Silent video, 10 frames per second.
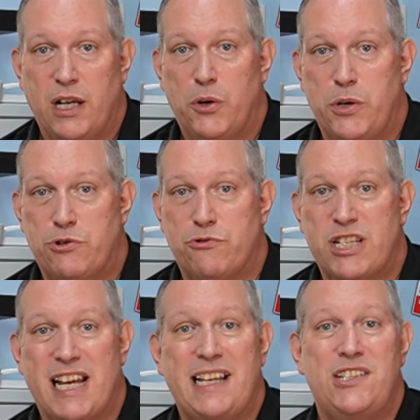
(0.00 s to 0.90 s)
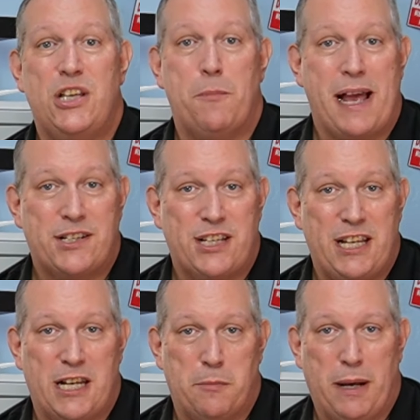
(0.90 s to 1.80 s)
which retains the
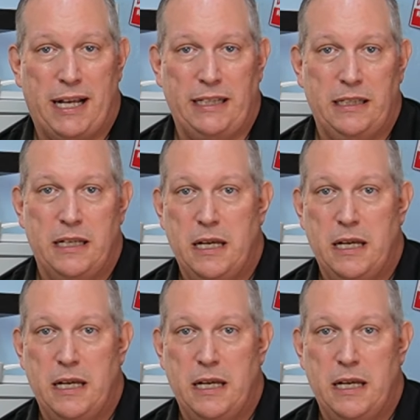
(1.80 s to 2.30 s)
opacity of the paint